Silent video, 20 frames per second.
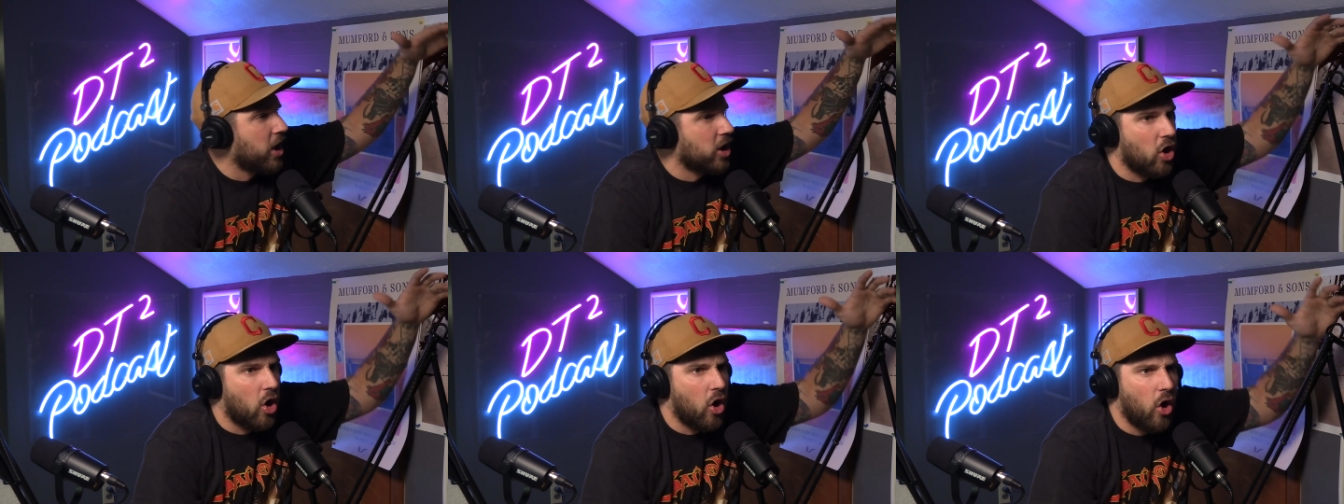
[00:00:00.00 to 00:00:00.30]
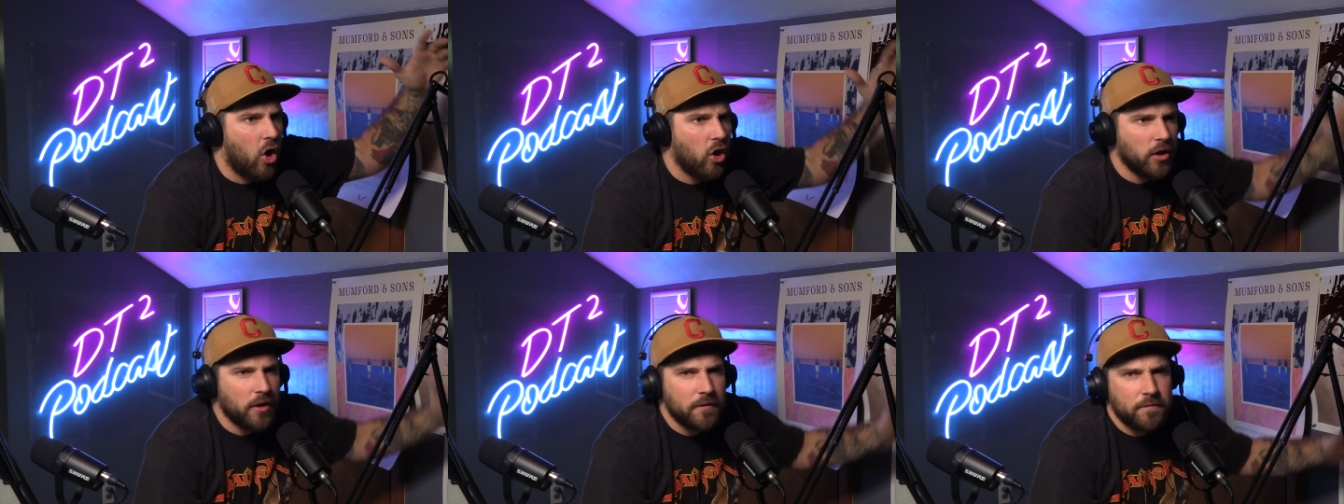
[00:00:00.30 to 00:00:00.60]
and
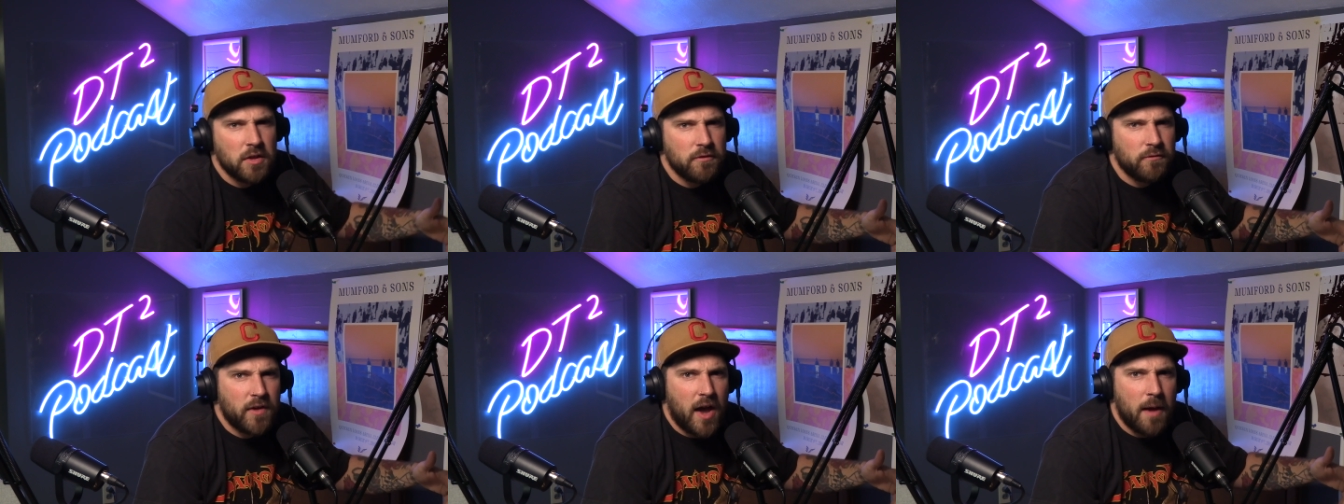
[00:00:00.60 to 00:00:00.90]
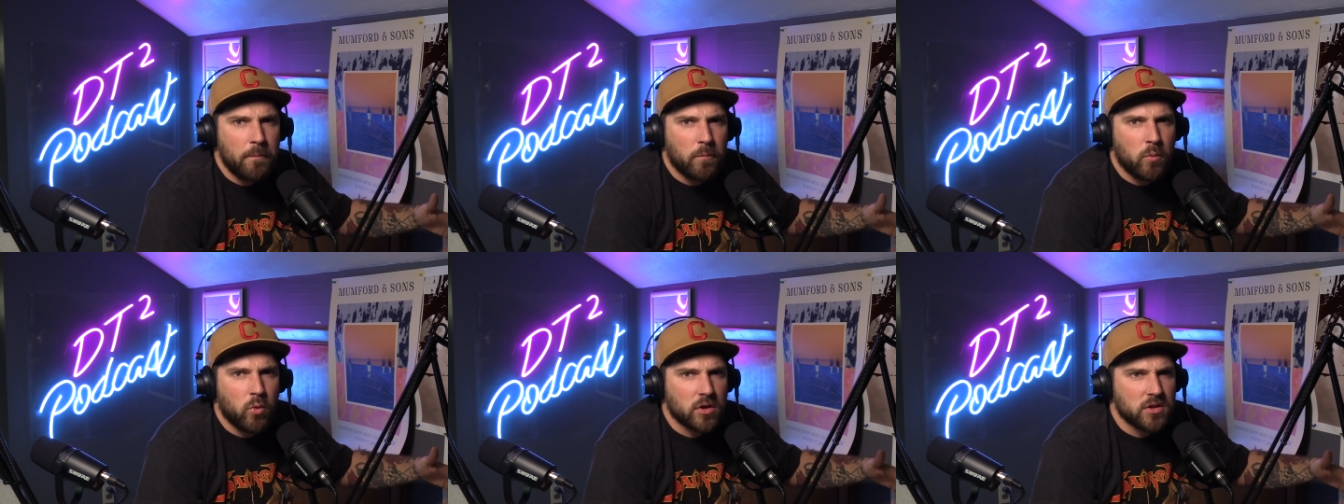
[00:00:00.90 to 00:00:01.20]
all of the
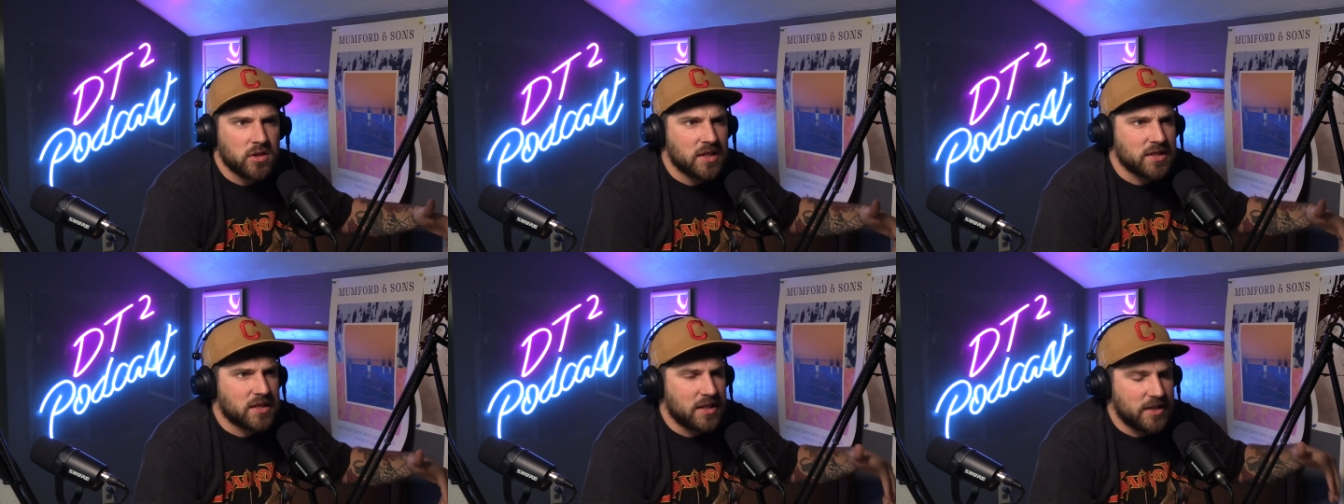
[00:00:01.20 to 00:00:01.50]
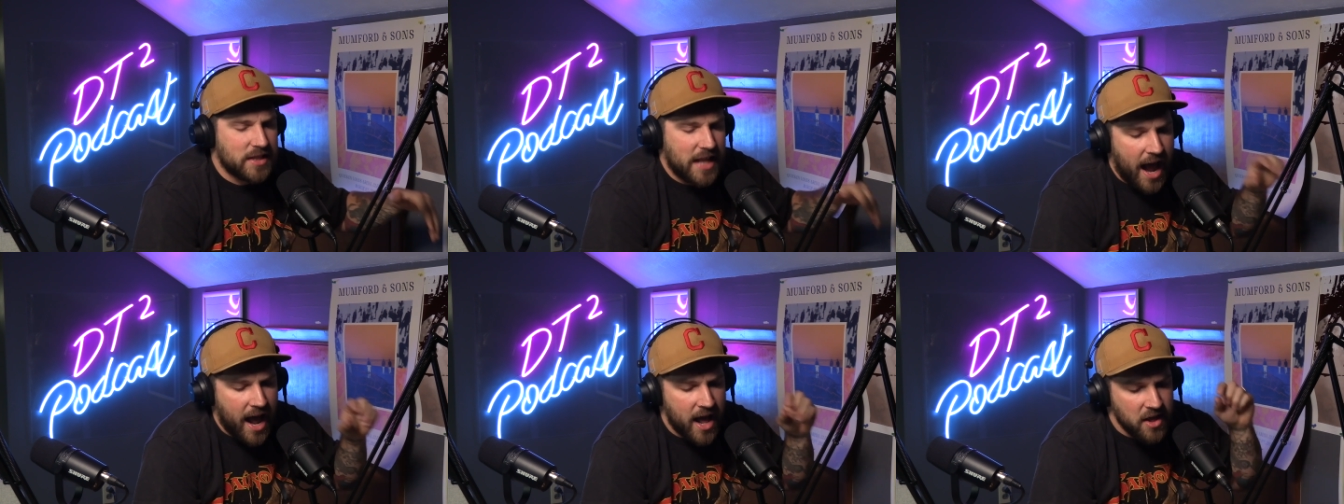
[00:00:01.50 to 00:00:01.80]
vet board, this
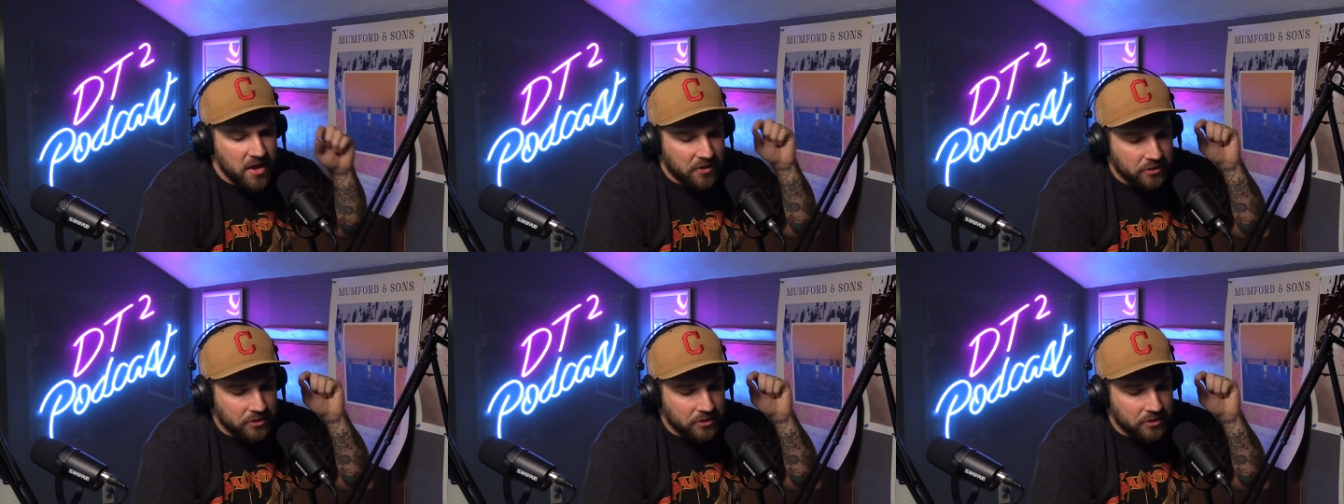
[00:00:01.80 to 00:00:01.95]
and that.